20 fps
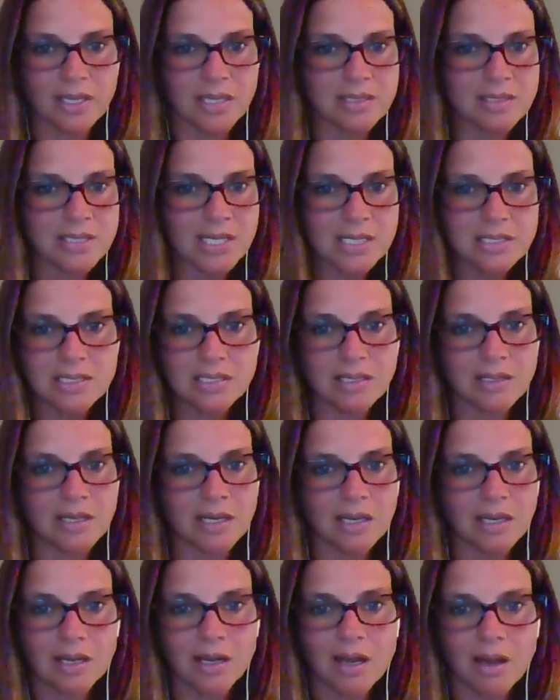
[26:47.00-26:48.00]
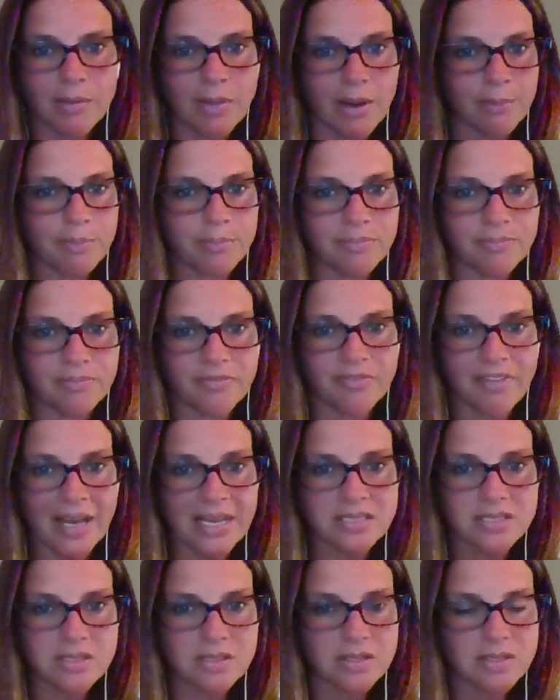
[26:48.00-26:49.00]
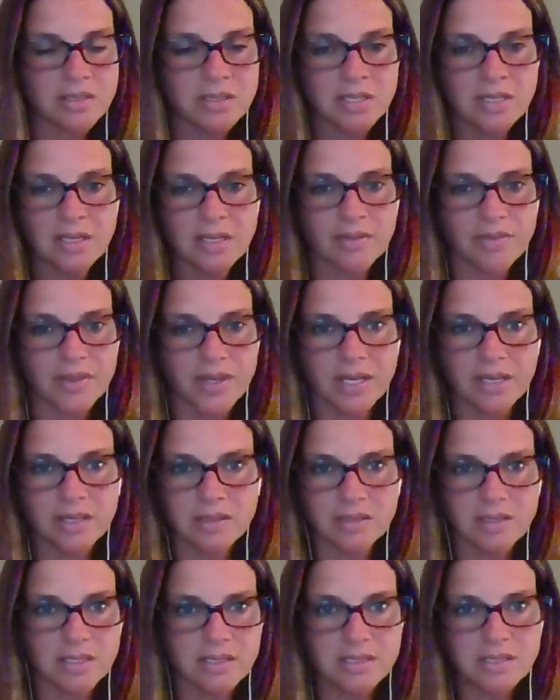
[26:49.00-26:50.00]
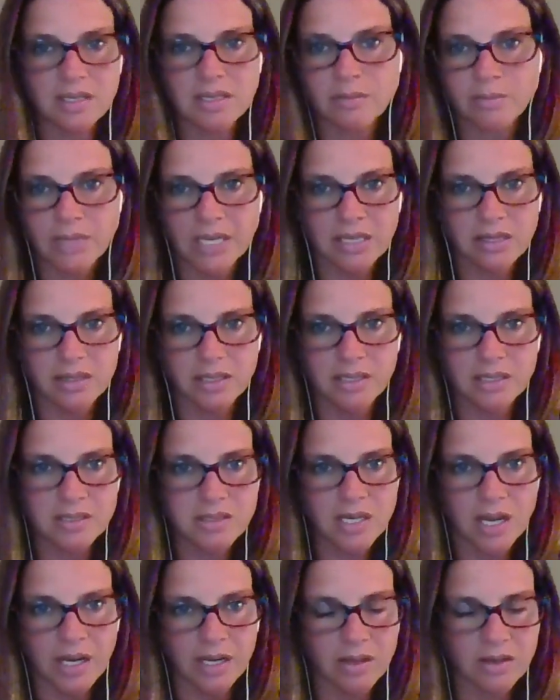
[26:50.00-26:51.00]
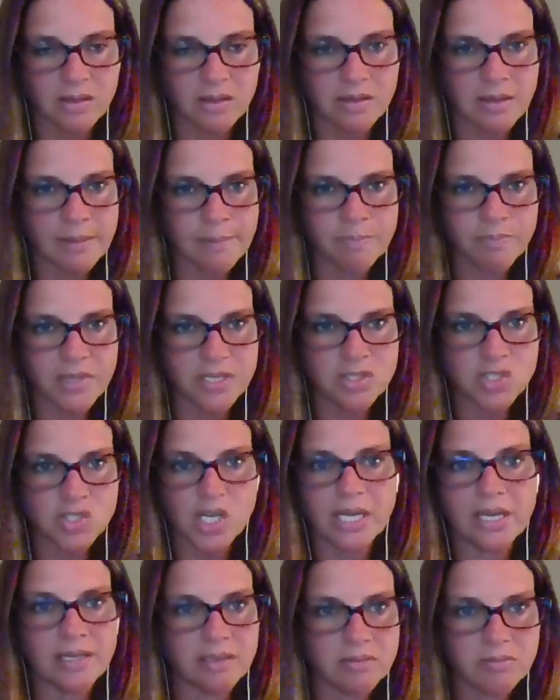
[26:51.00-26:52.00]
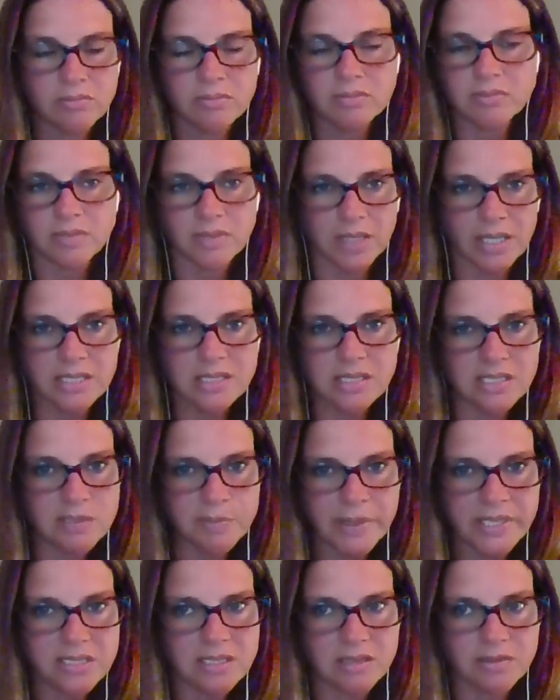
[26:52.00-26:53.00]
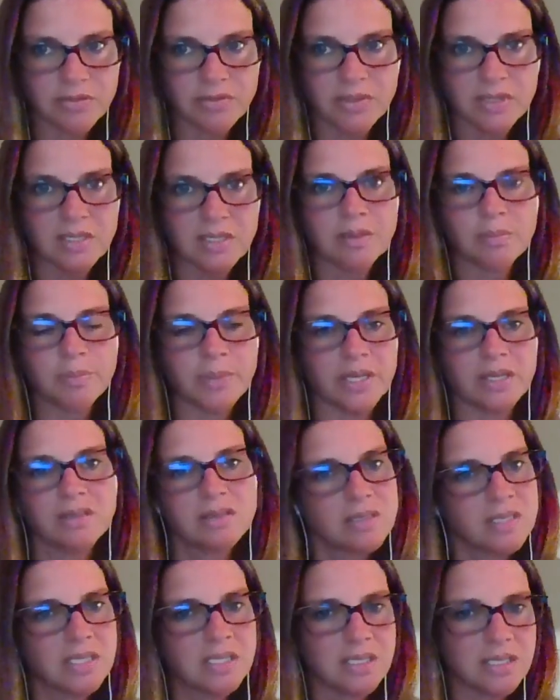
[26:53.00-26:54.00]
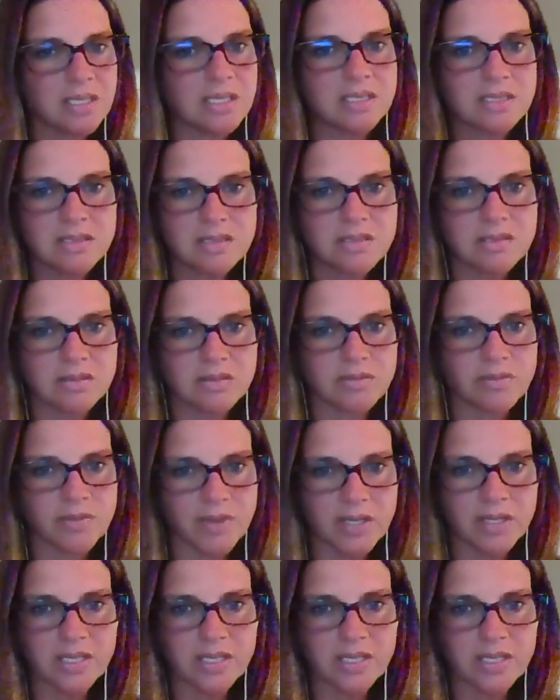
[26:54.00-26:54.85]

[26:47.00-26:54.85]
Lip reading: and testing that can come up faster, then it's going to make the entire chain less expensive. But it is very